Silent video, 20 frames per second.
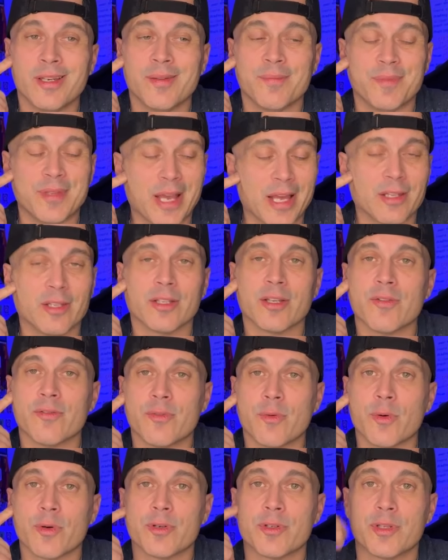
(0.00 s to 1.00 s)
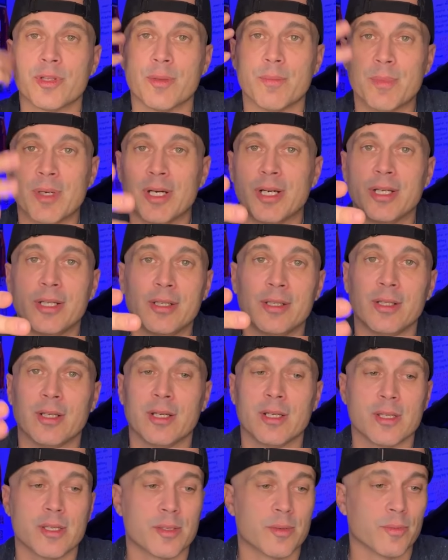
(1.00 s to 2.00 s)
Not looking forward to the mud.
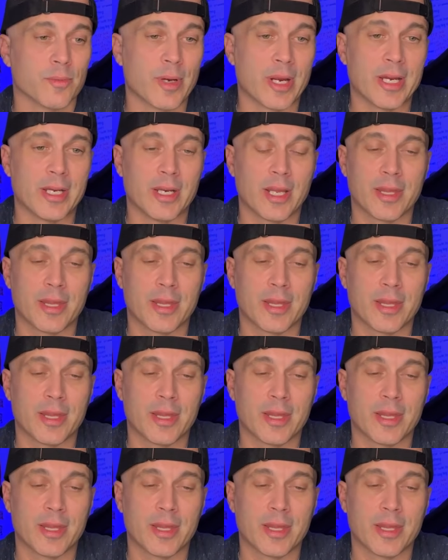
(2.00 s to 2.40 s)
It's rain.